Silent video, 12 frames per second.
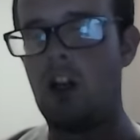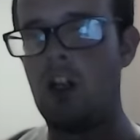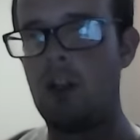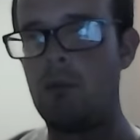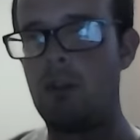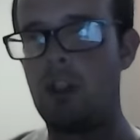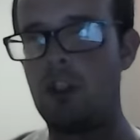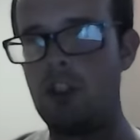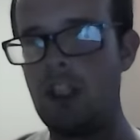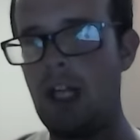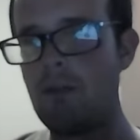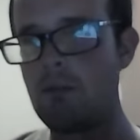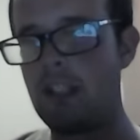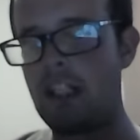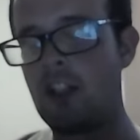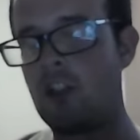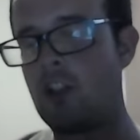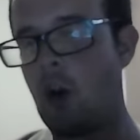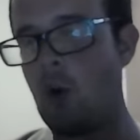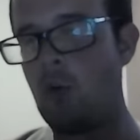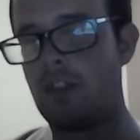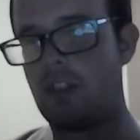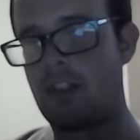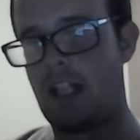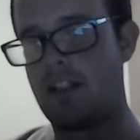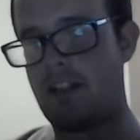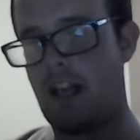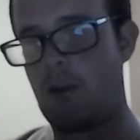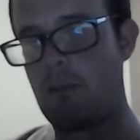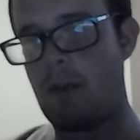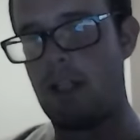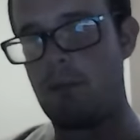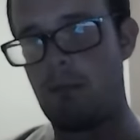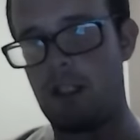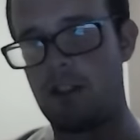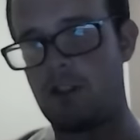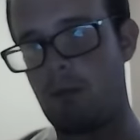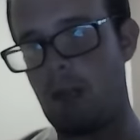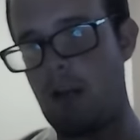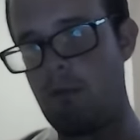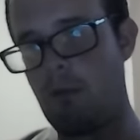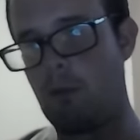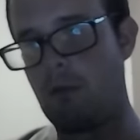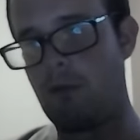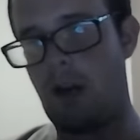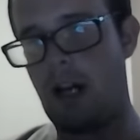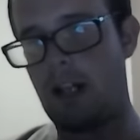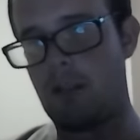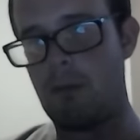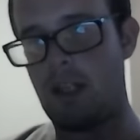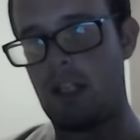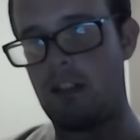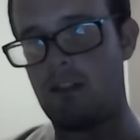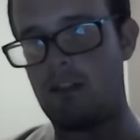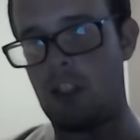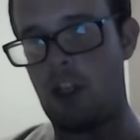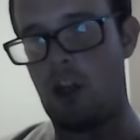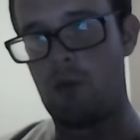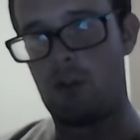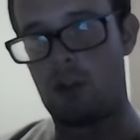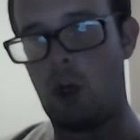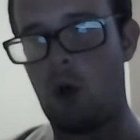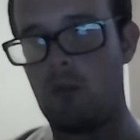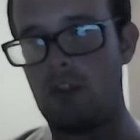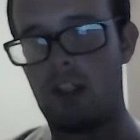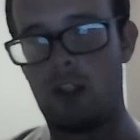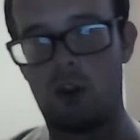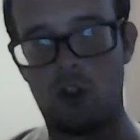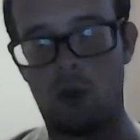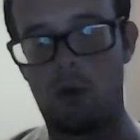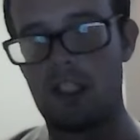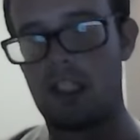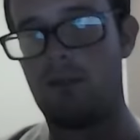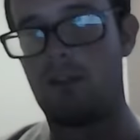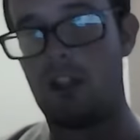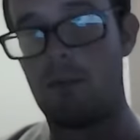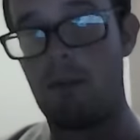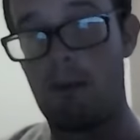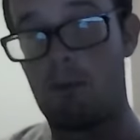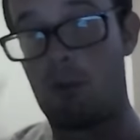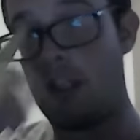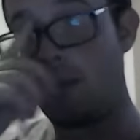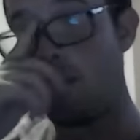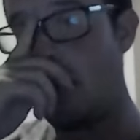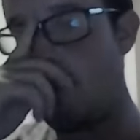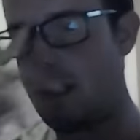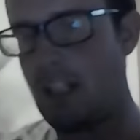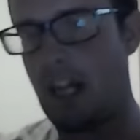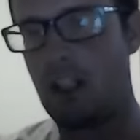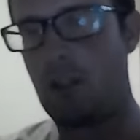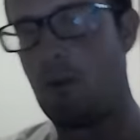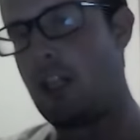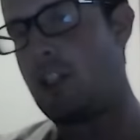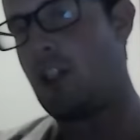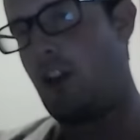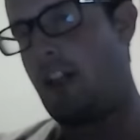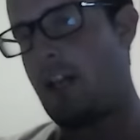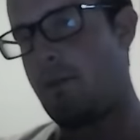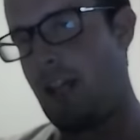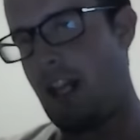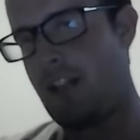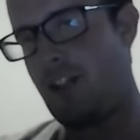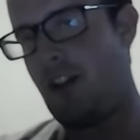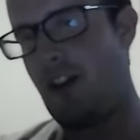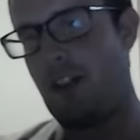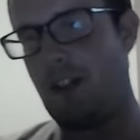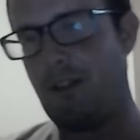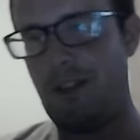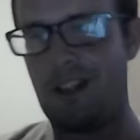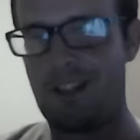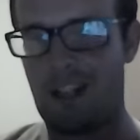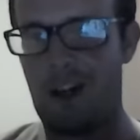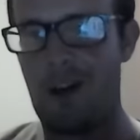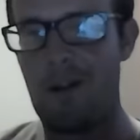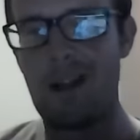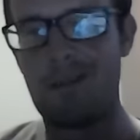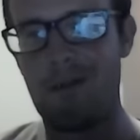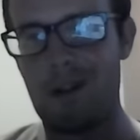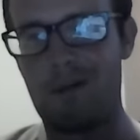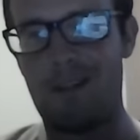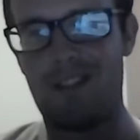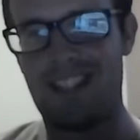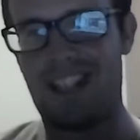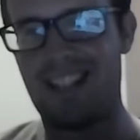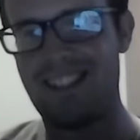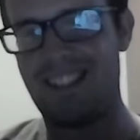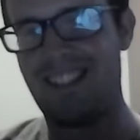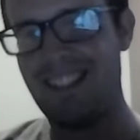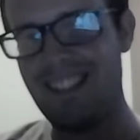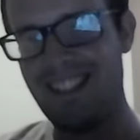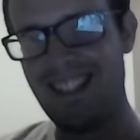Do you have a particular goal that stands out, maybe, as a Blackpool fan? I mean, you know, the goal that has always lived in the memory, maybe taking away Charlie Adam against Cardiff, because I know that's most people's answer.